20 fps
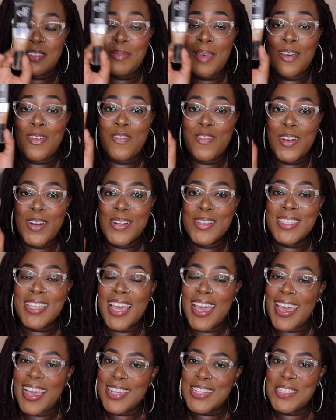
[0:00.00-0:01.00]
my first
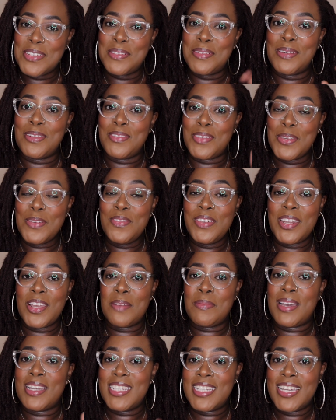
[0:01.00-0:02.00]
actual review video
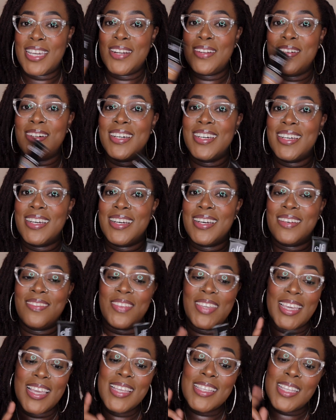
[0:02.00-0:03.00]
on my channel
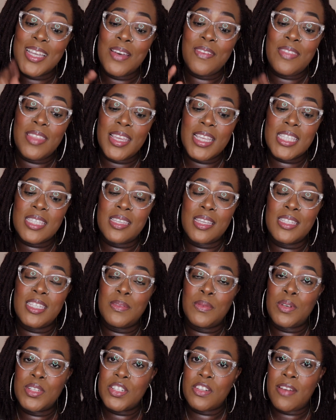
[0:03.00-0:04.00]
is of this
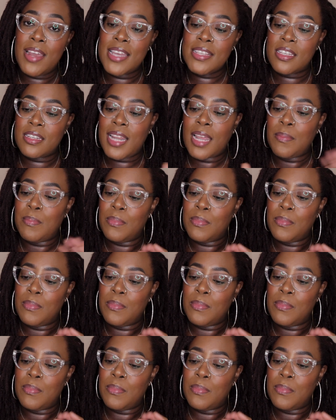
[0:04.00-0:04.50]
tinted moisturizer,